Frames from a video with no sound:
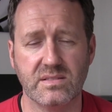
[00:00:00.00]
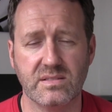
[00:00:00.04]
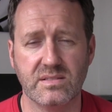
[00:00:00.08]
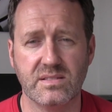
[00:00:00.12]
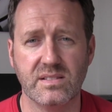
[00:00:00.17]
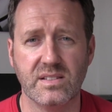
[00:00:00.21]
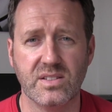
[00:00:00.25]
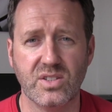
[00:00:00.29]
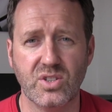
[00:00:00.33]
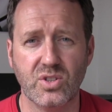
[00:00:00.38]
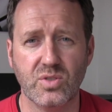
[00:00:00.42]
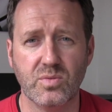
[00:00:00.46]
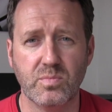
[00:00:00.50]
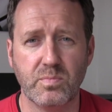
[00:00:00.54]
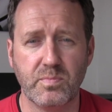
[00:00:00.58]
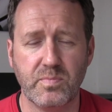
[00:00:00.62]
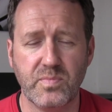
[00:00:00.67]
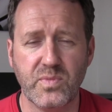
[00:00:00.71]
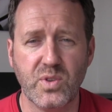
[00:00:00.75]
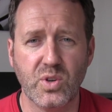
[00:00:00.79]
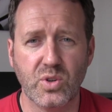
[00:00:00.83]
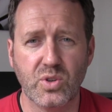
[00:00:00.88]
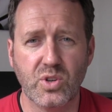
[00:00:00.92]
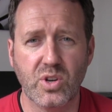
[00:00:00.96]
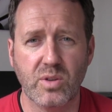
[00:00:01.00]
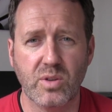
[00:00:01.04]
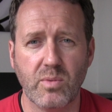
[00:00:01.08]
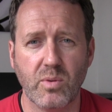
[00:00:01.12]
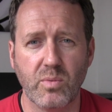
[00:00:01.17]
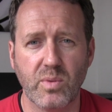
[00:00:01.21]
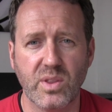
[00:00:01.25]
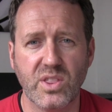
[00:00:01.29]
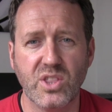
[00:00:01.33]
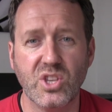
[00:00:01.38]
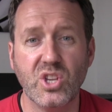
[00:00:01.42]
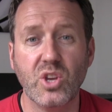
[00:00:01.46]
You'll up
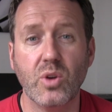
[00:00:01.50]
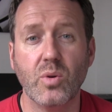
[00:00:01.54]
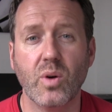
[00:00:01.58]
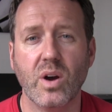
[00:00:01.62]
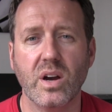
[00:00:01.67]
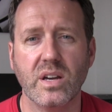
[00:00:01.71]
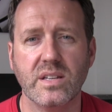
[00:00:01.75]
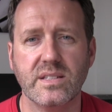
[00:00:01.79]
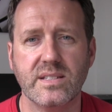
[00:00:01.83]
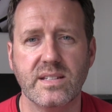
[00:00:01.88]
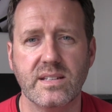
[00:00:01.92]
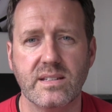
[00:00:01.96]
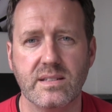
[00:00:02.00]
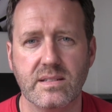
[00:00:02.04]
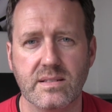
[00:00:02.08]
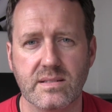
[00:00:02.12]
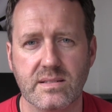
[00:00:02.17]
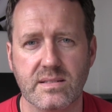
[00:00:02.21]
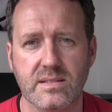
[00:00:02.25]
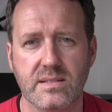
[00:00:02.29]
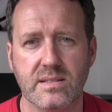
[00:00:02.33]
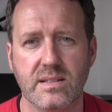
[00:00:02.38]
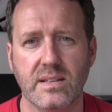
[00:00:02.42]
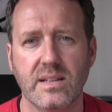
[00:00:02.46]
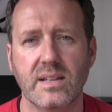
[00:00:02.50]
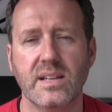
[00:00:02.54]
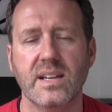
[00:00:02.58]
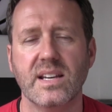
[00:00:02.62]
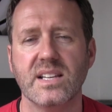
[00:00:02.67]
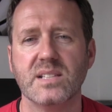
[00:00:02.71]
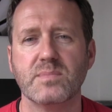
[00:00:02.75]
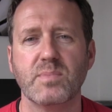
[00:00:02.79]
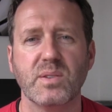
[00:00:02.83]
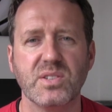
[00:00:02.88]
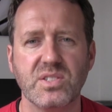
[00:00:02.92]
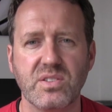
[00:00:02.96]
with new ideas,
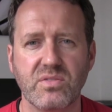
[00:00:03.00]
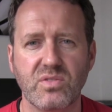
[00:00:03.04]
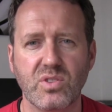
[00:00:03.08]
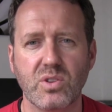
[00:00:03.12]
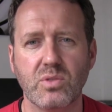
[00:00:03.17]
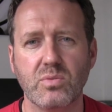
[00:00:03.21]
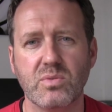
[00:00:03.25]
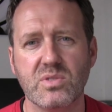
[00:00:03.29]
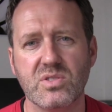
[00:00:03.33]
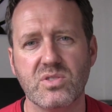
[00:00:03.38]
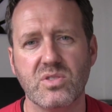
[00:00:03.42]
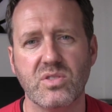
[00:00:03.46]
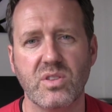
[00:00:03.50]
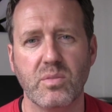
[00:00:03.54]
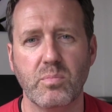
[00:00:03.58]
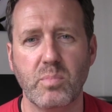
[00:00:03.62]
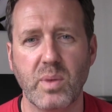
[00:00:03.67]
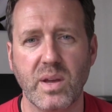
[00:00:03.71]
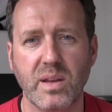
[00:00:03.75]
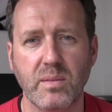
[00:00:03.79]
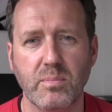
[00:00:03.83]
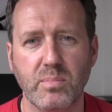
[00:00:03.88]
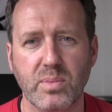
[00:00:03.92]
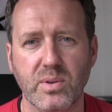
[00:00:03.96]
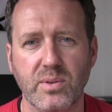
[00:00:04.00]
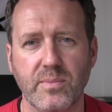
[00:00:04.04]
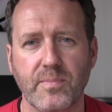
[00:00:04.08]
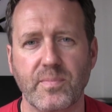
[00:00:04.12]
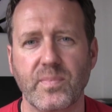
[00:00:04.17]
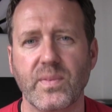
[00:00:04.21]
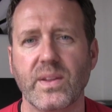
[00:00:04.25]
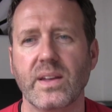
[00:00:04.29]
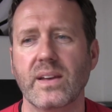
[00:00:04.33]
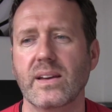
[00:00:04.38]
especially if you're doing this with other people.